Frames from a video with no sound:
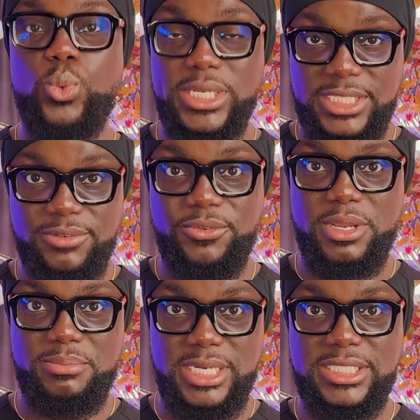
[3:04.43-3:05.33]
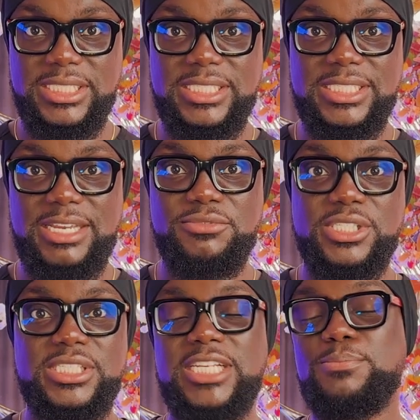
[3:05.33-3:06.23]
waiting for emergency
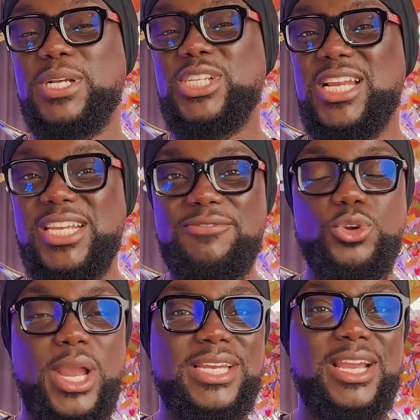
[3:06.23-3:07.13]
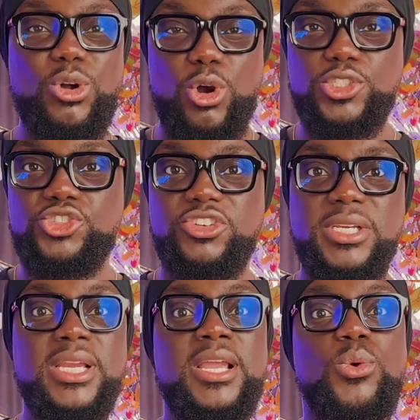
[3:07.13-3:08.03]
services, especially if you are in a country
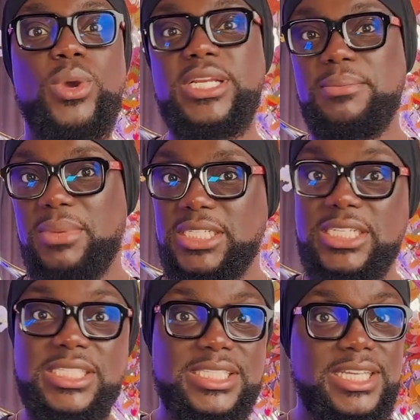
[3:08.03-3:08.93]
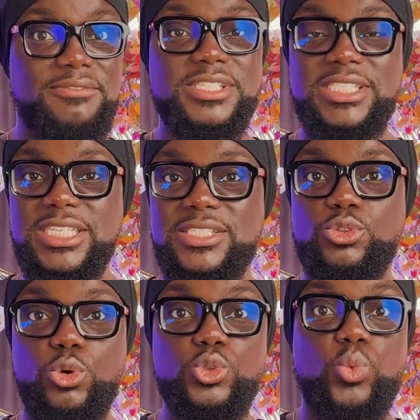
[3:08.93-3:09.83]
where the emergency services
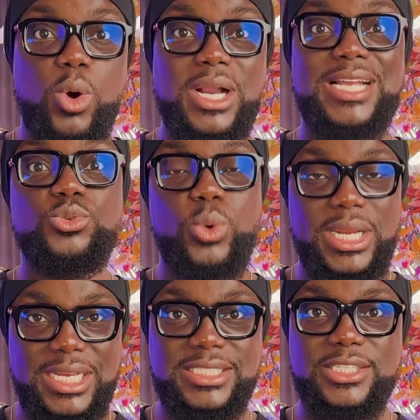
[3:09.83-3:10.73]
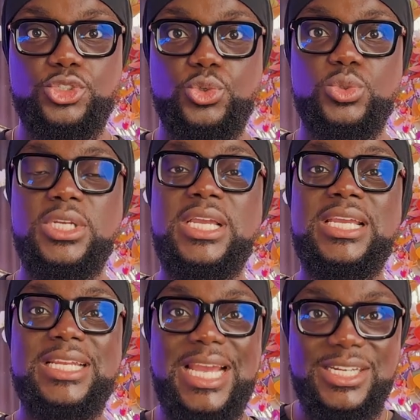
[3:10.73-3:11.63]
don't work as well as they should,
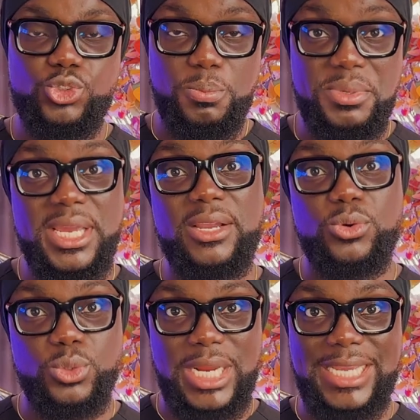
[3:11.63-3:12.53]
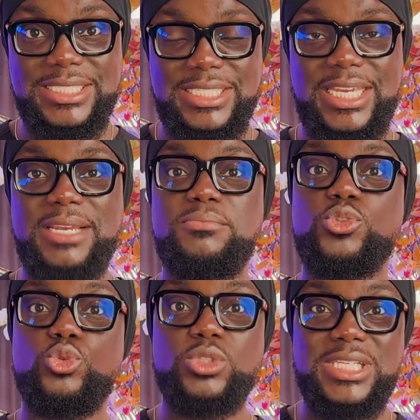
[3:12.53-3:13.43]
then it would be a good idea
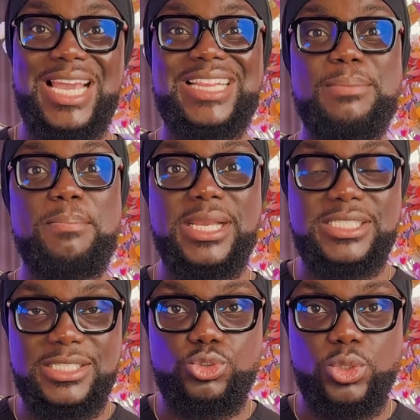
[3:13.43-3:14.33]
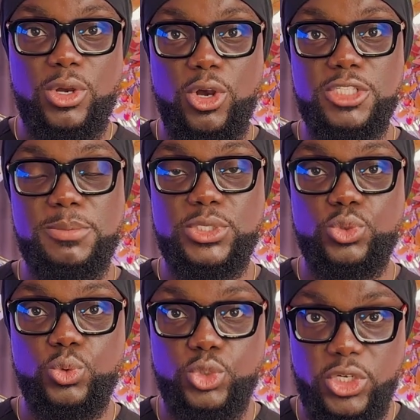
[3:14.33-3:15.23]
to get the person to the
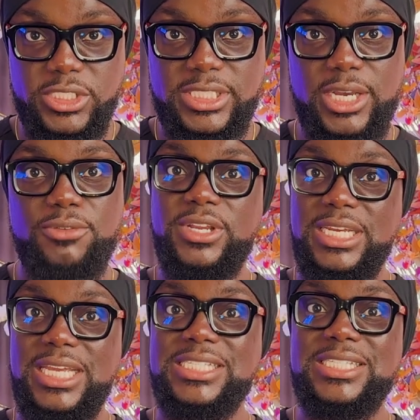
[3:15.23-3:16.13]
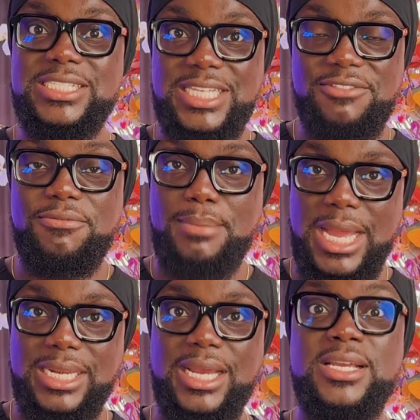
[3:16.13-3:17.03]
hospital yourself in a safe
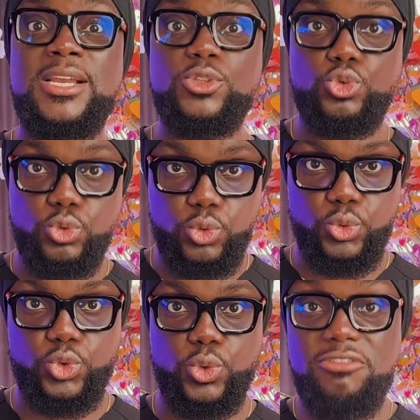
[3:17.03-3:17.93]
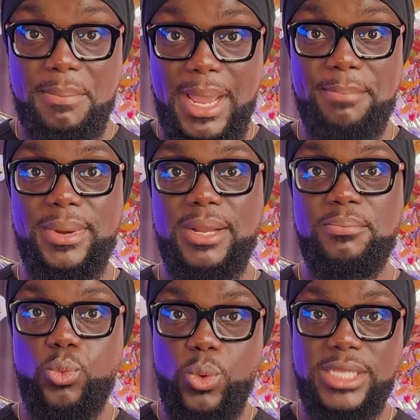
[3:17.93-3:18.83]
manner to do so. Remember,
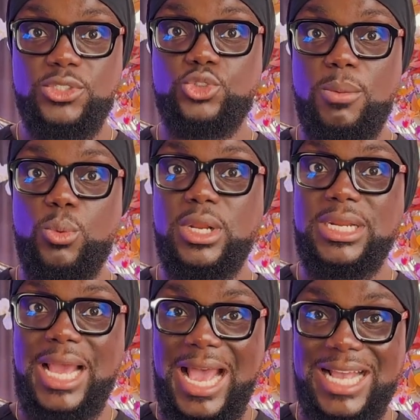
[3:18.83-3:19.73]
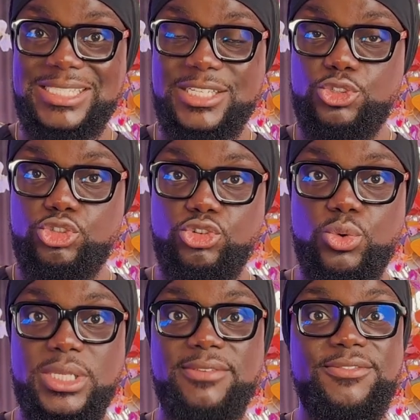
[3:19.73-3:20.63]
when someone has a
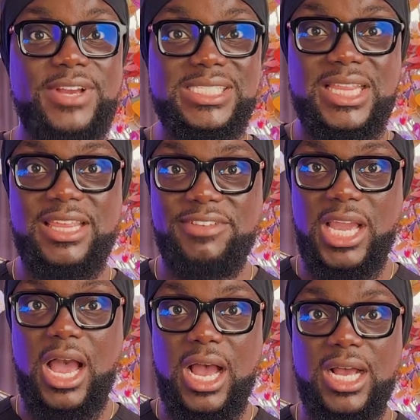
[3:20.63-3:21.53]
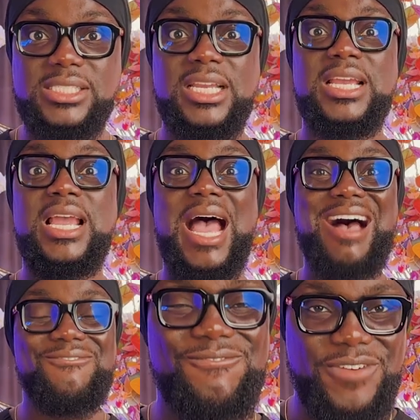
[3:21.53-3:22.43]
stroke, the first 3 hours
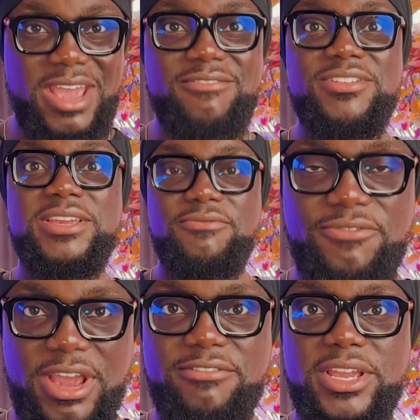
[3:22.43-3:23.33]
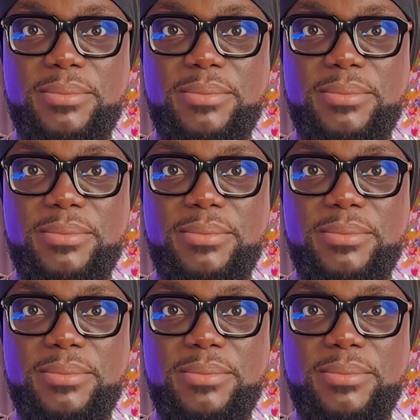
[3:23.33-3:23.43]
are very, very